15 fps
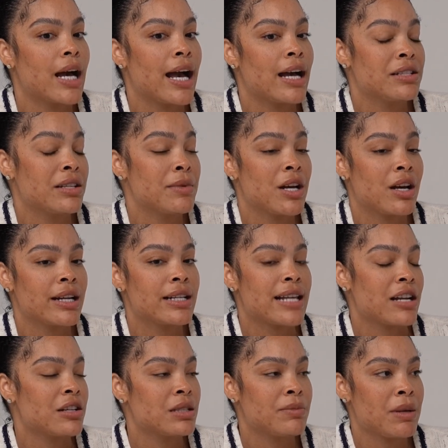To be honest,
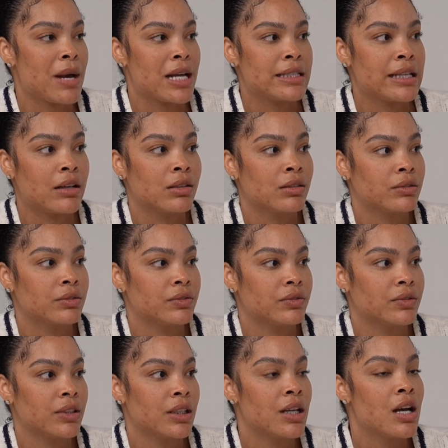I just be myself.
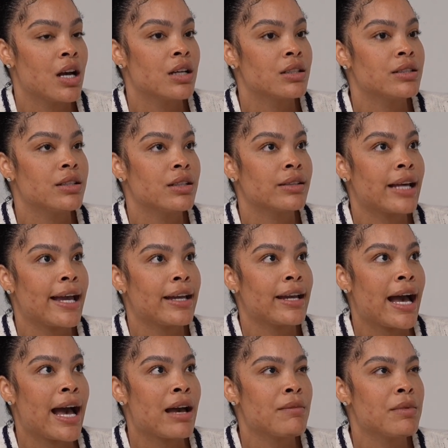Like
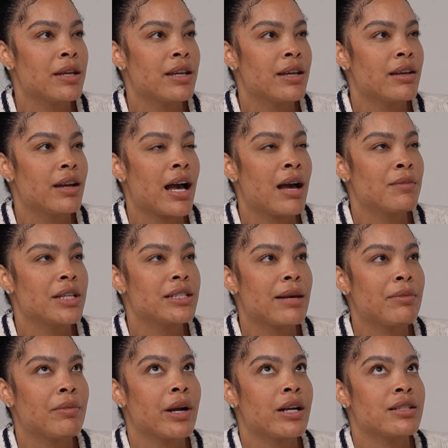I'm the
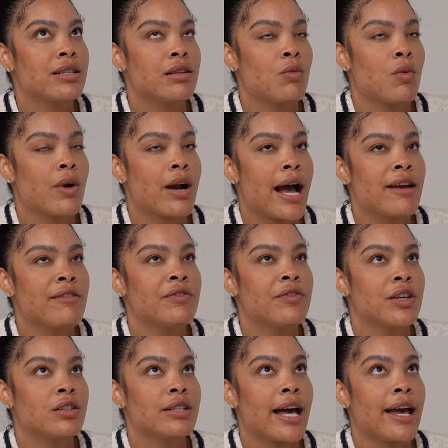type of person where I
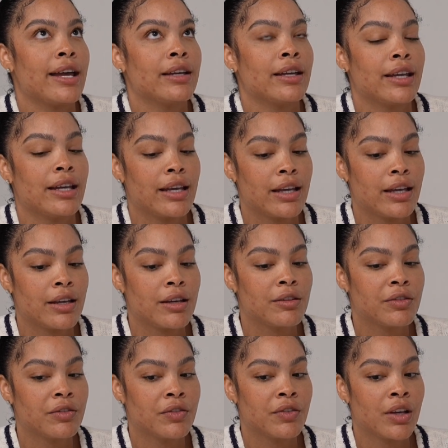feel like
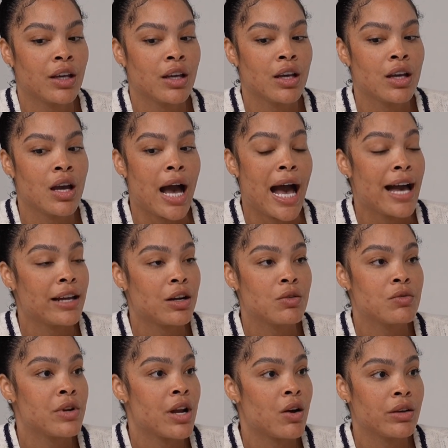if I
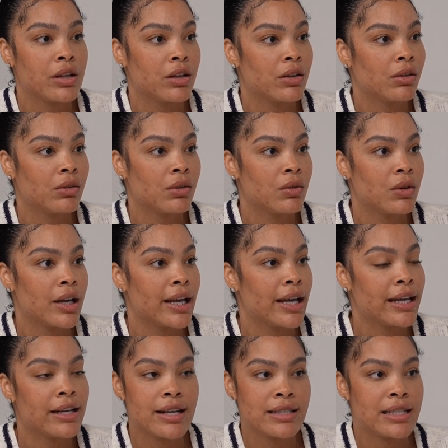don't know you,
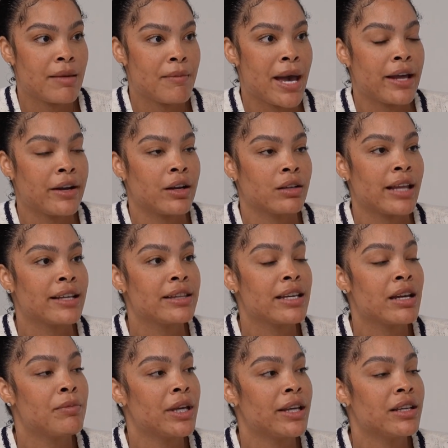it doesn't matter. Like the
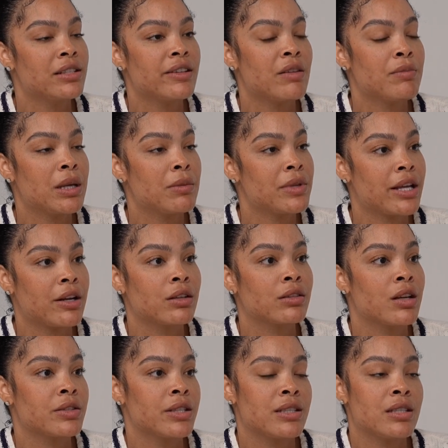opinions of the people that are
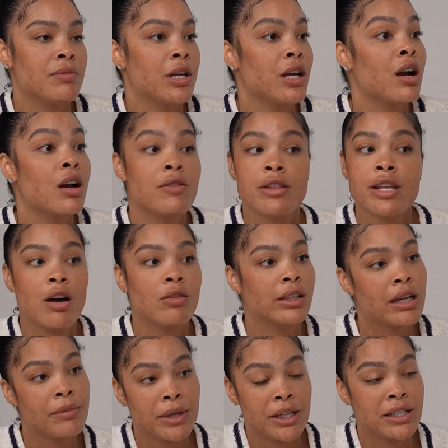closest to me are the
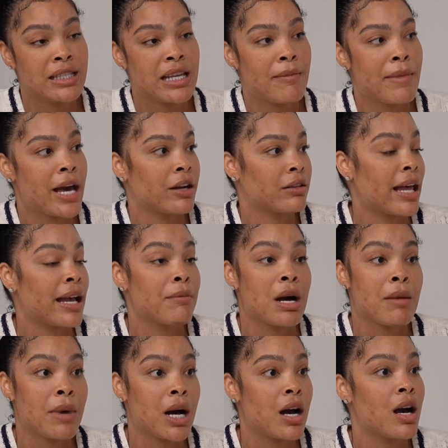only opinions that matter. Like my
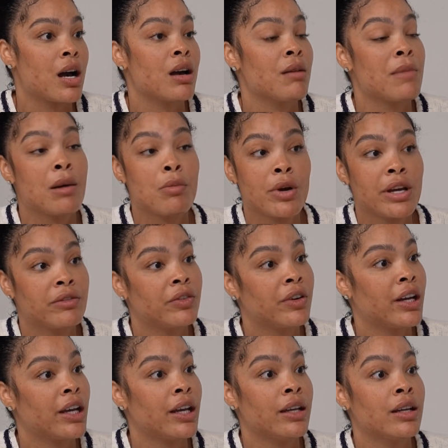mom, my
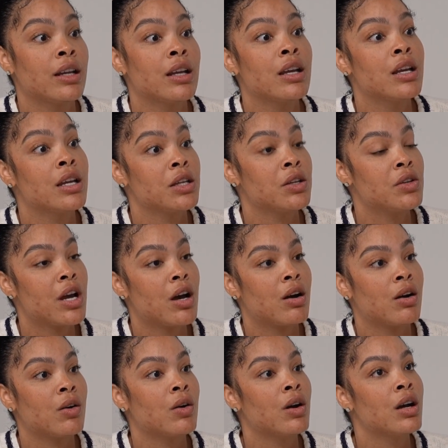boyfriend,
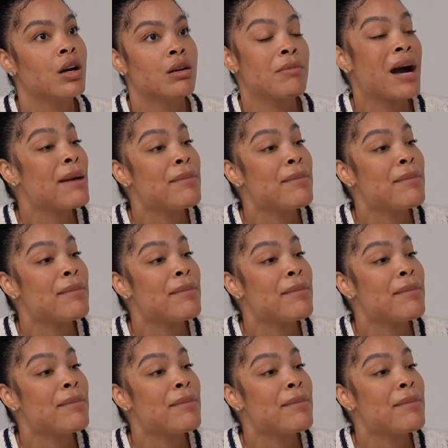my